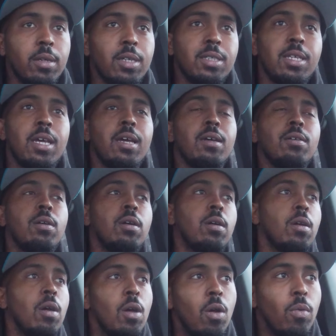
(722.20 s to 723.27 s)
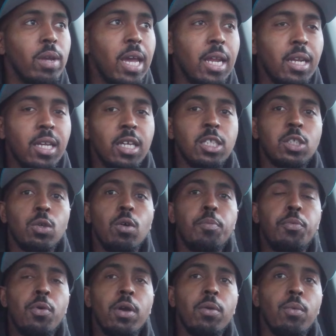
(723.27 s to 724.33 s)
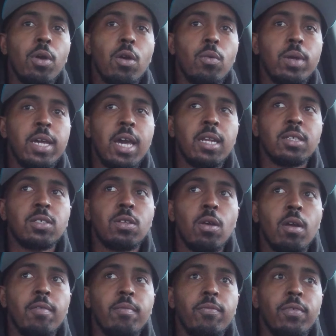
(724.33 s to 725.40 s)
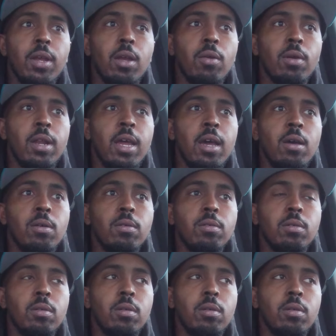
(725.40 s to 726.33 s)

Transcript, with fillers: because that we got to get to a point where we got to start figuring out